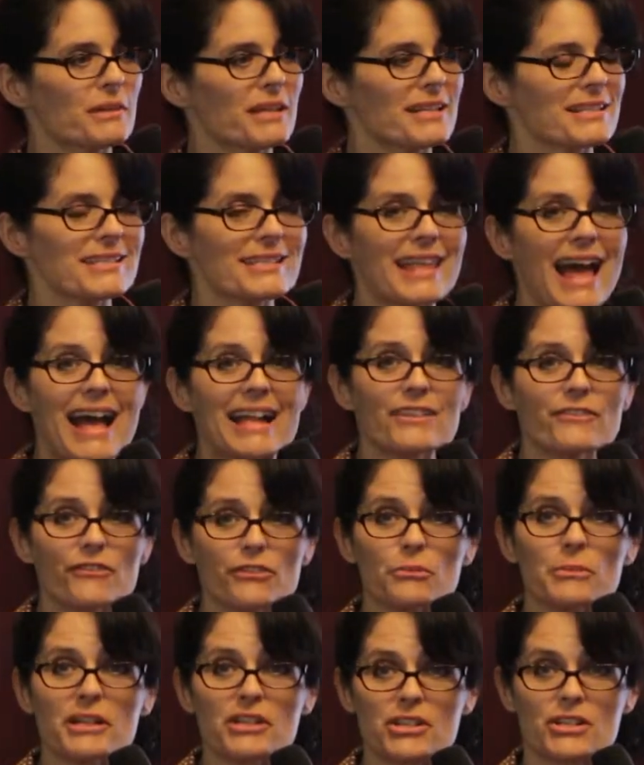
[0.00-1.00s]
because that
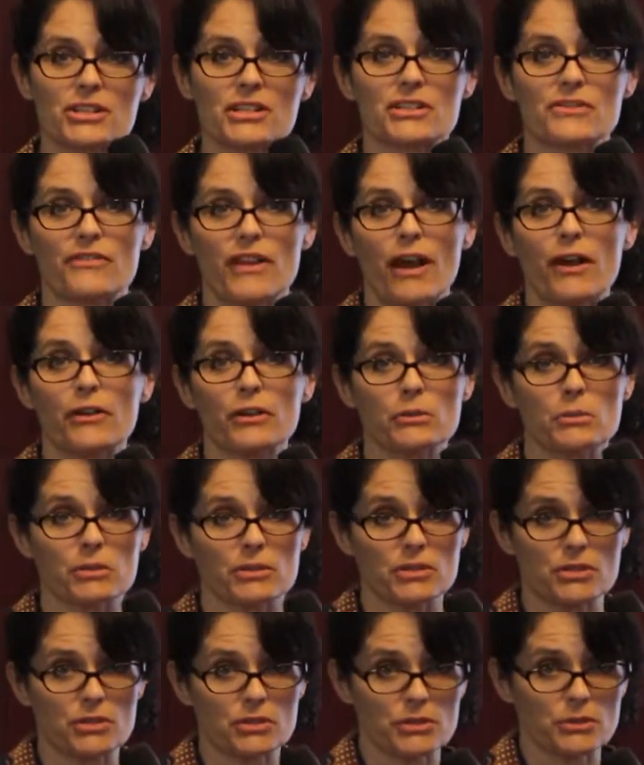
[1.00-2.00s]
information is
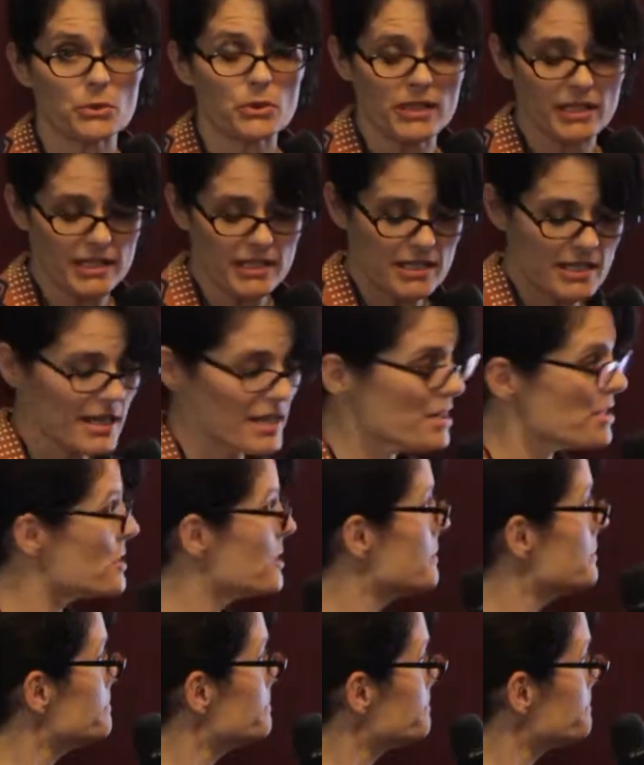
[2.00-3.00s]
valuable to your
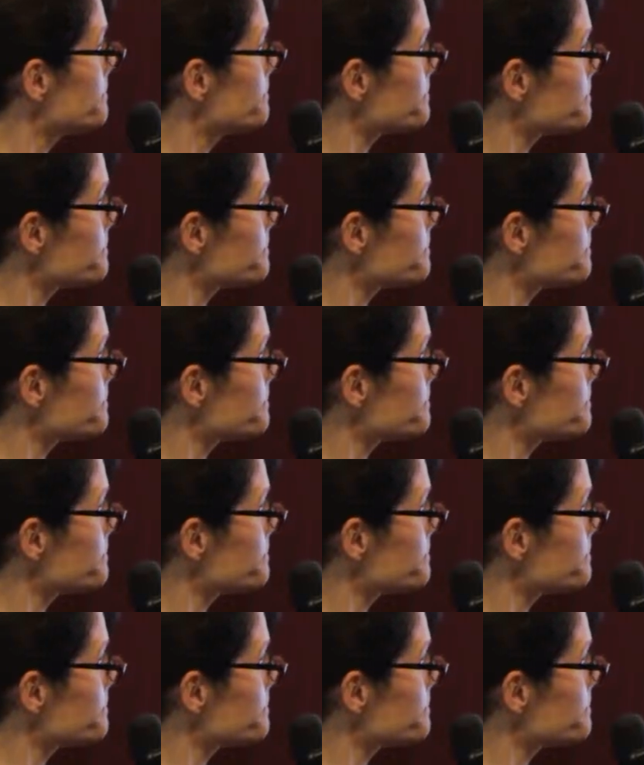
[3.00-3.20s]
organization.